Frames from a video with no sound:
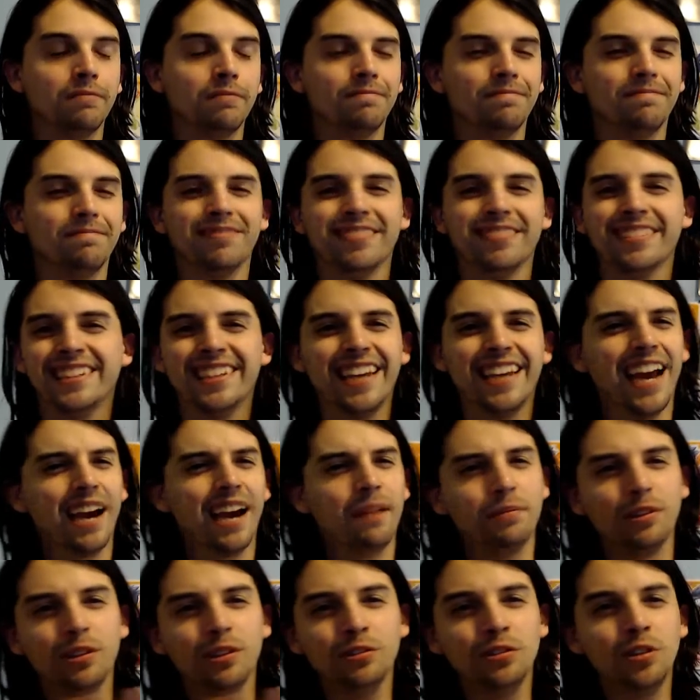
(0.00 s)
Yeah,
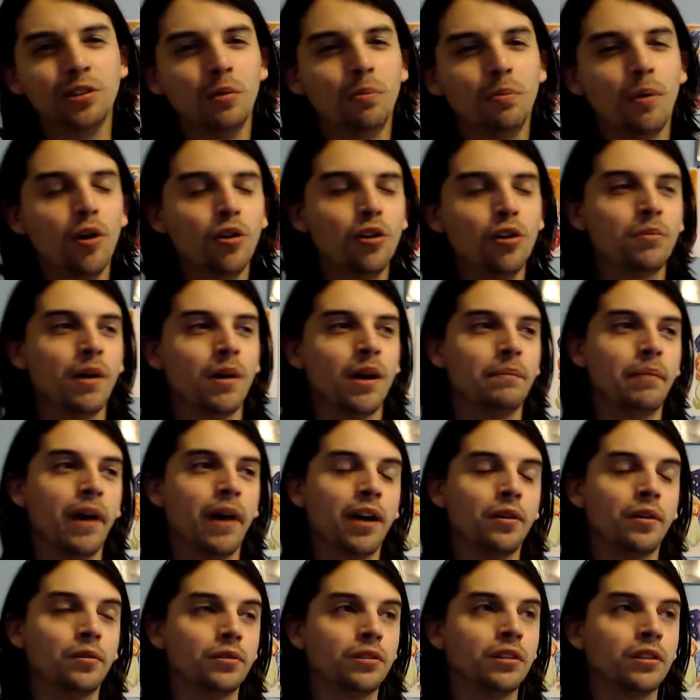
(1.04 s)
but there's no Pokemon
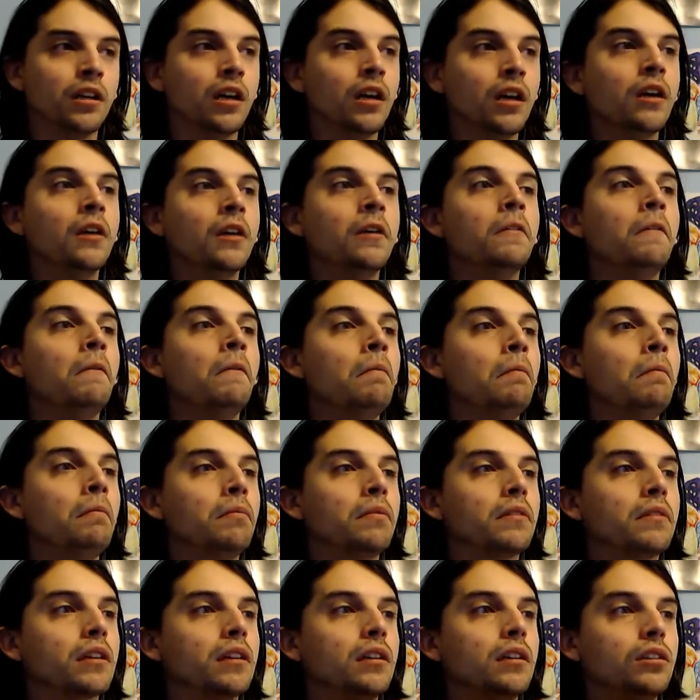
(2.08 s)
battles.
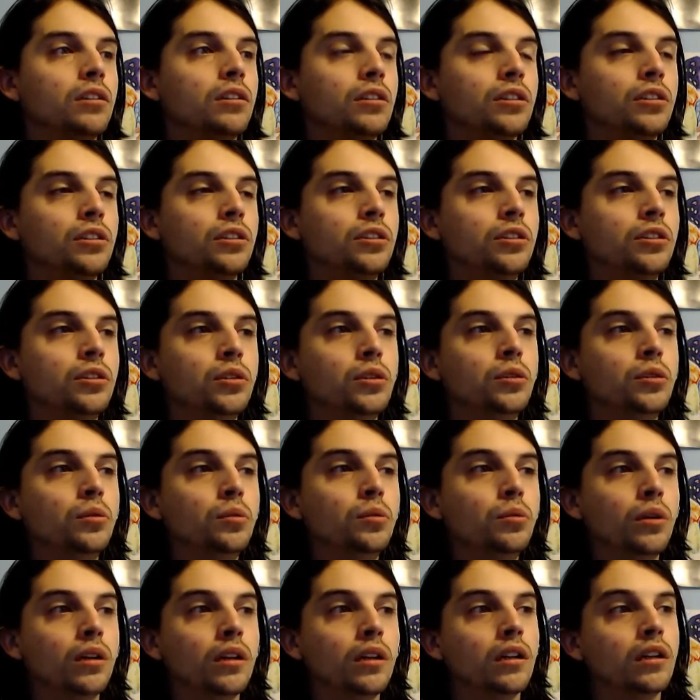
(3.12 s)

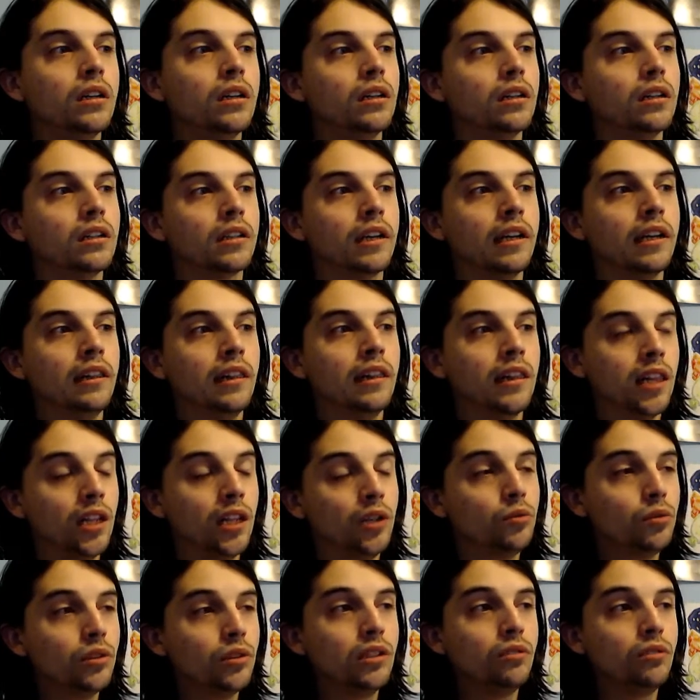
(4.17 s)
You can
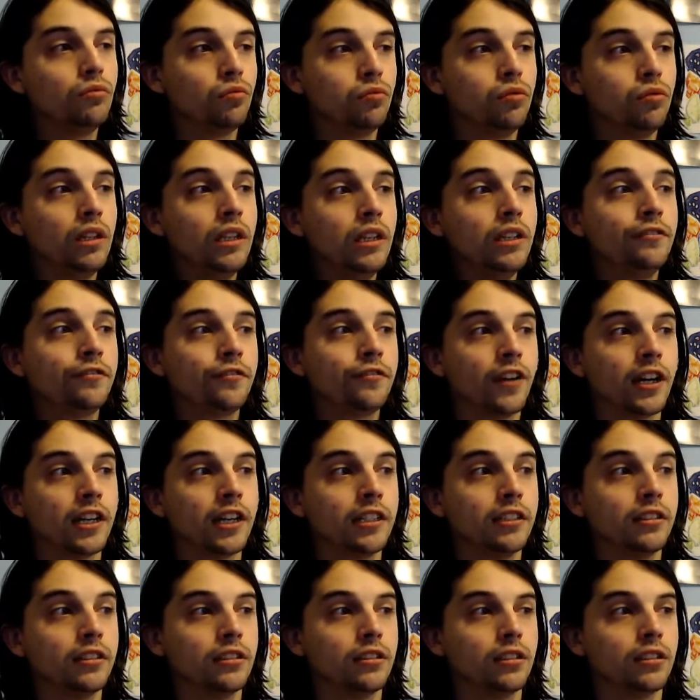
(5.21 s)
literally
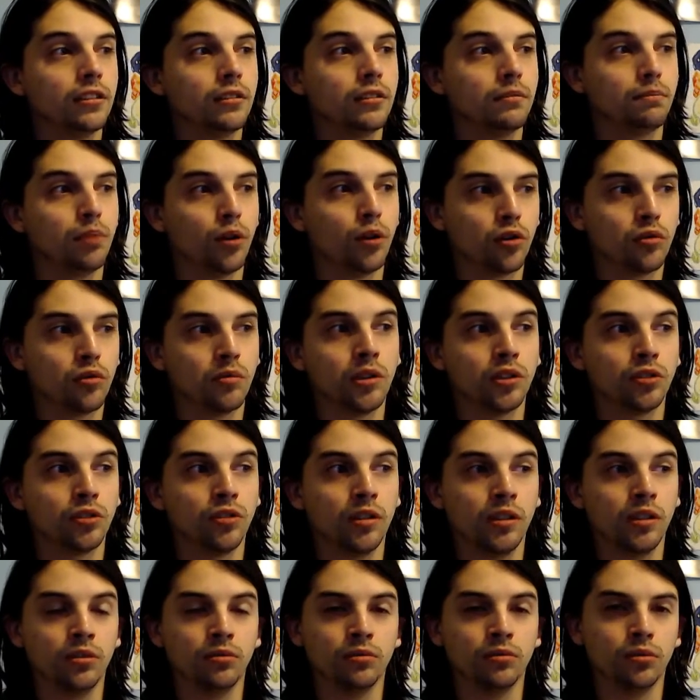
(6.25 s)
refight Pokemon
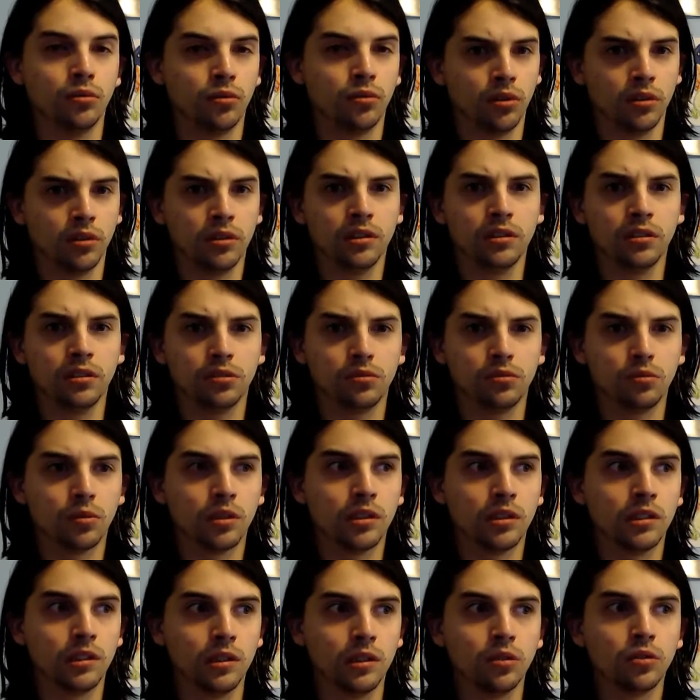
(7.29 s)
trainers, or at least what
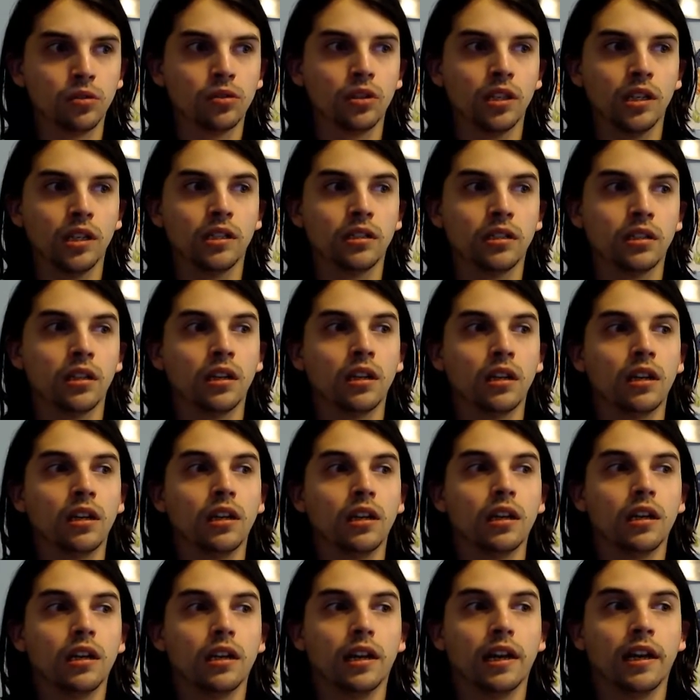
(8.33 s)
it looks like,
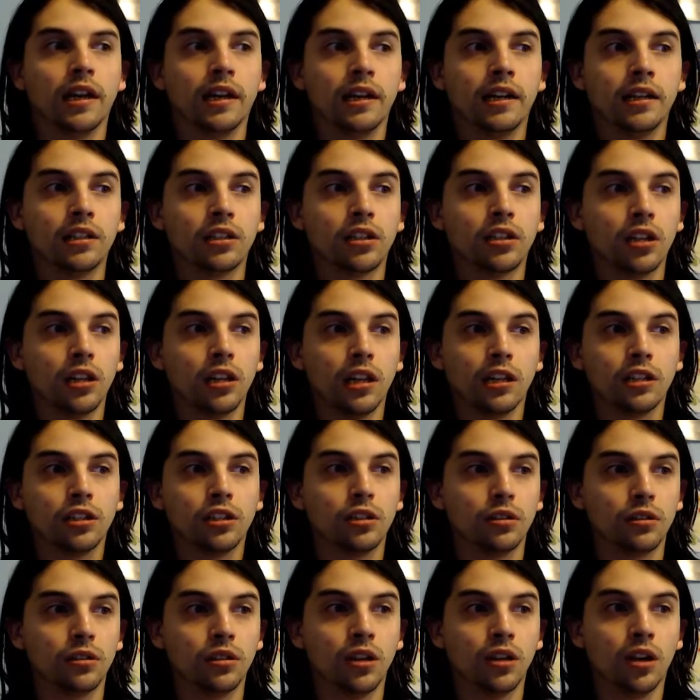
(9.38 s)
and collect
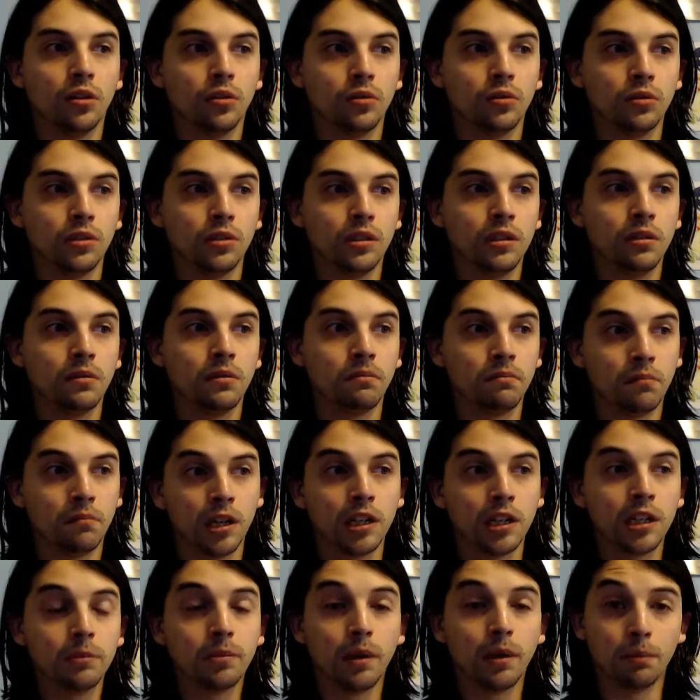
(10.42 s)
not only
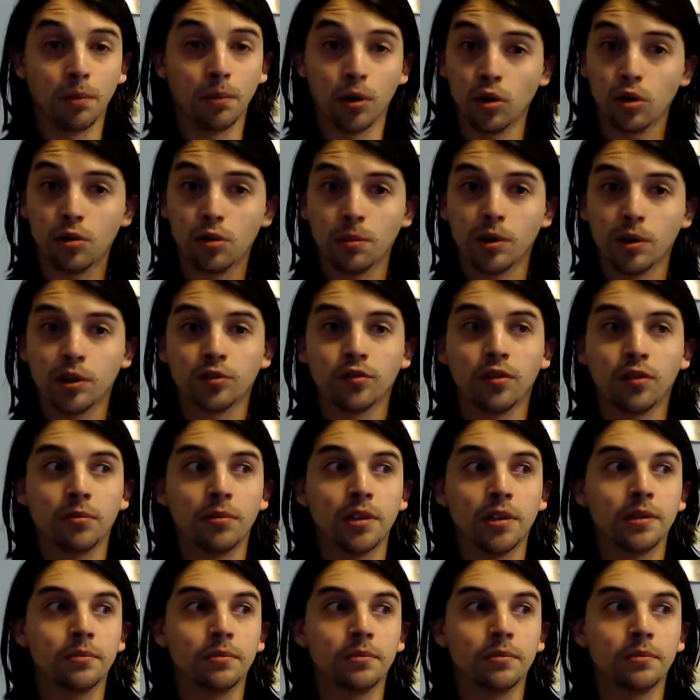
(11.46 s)
money but Pokeballs from them.